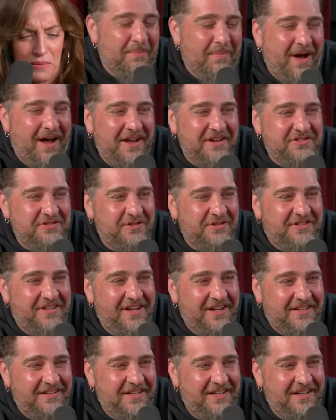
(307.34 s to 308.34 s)
Meisner
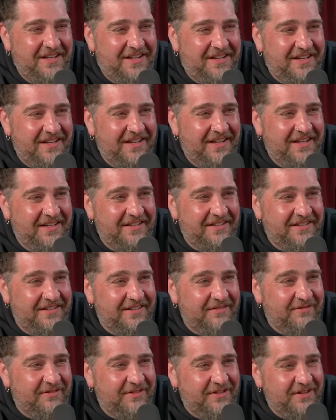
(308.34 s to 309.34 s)
technique in
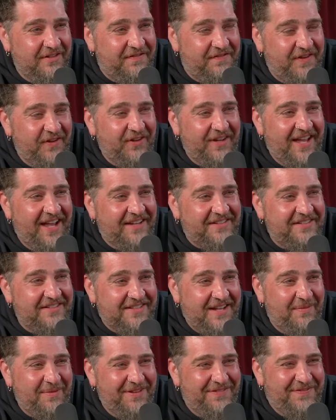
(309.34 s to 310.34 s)
Philly accent's
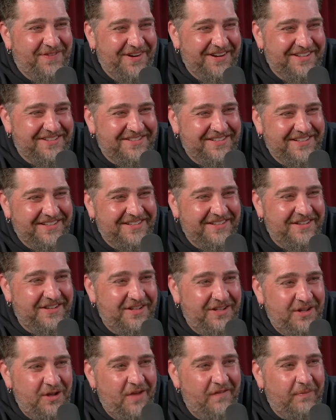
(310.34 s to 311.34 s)
got to be the funniest thing.
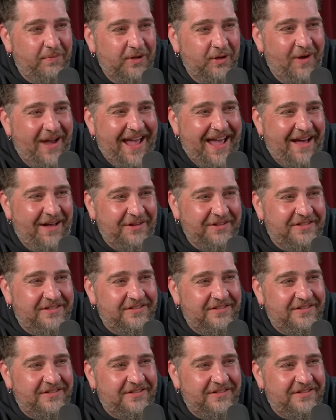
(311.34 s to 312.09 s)
You have a blue Ever. house.